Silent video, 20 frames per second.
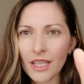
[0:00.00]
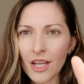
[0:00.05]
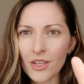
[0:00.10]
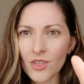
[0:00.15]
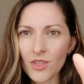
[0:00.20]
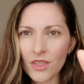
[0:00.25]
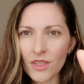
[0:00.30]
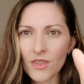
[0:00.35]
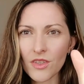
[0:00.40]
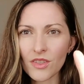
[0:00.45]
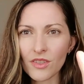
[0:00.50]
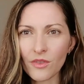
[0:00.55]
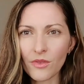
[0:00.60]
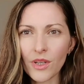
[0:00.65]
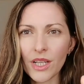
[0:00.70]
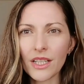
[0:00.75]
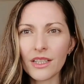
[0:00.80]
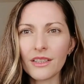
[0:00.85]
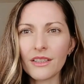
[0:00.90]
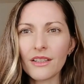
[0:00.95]
touch the
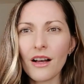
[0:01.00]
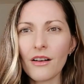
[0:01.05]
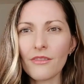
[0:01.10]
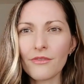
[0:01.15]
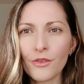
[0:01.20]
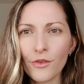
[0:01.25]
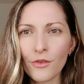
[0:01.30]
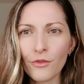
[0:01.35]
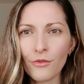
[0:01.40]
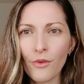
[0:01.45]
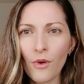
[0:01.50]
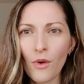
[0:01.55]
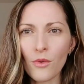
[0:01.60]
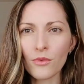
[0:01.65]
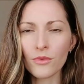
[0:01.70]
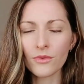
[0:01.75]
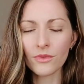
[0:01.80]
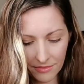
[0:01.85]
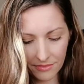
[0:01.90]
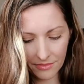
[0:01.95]
screen of your
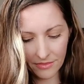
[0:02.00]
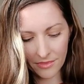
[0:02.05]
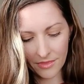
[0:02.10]
phone.